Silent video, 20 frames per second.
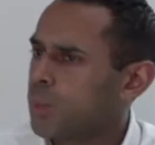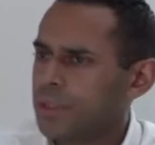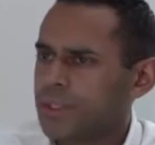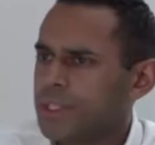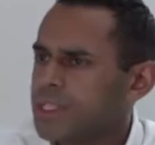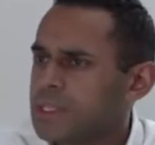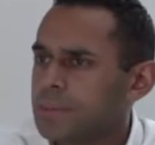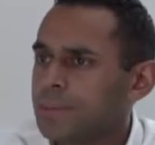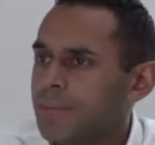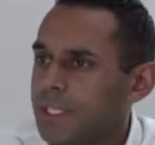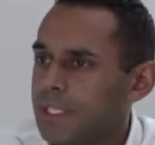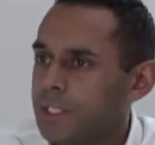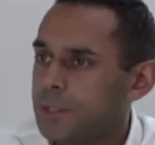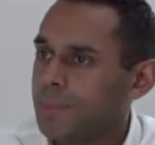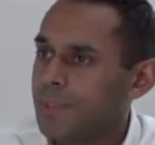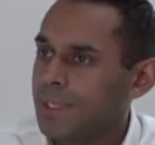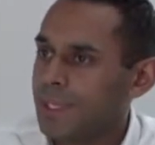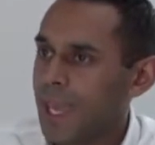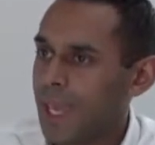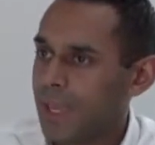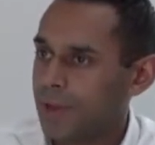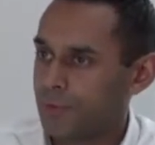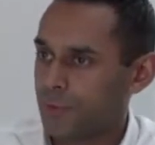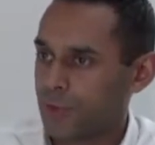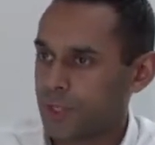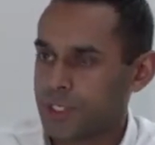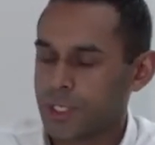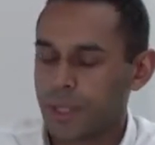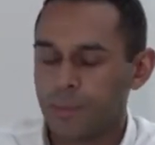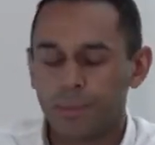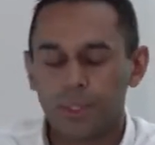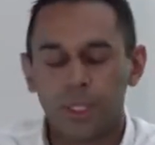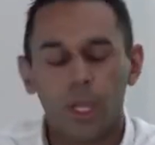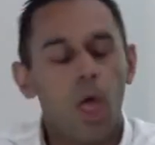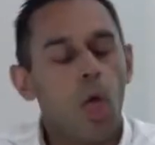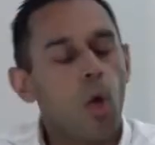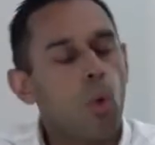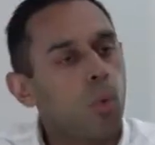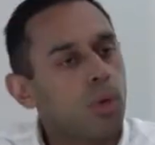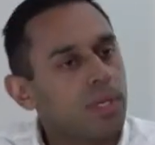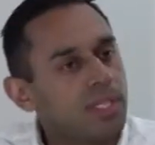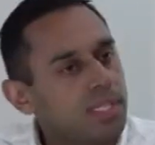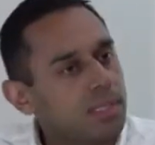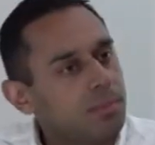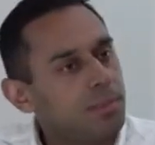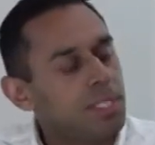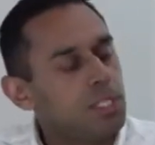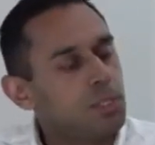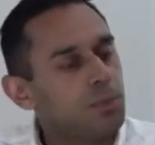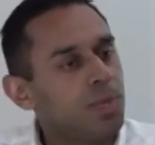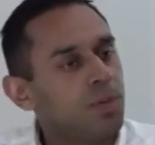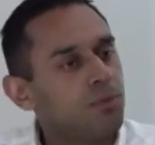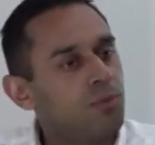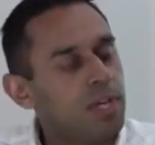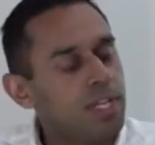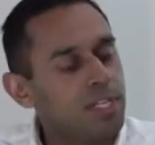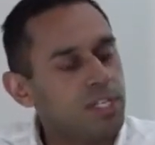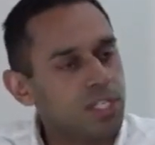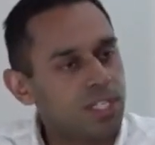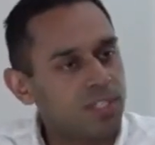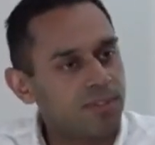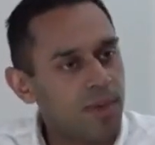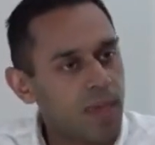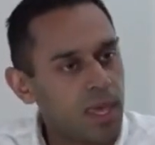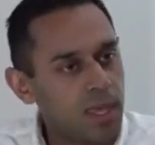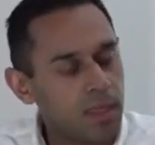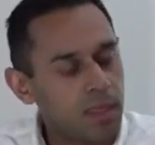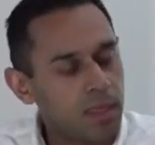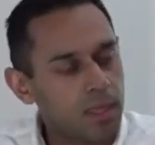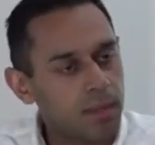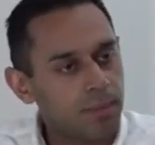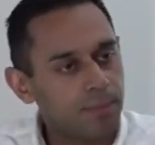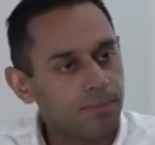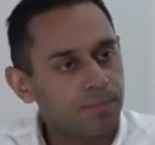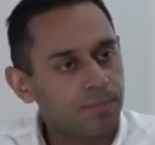What does it mean to be gay, for example? What does it mean to be of religious faith?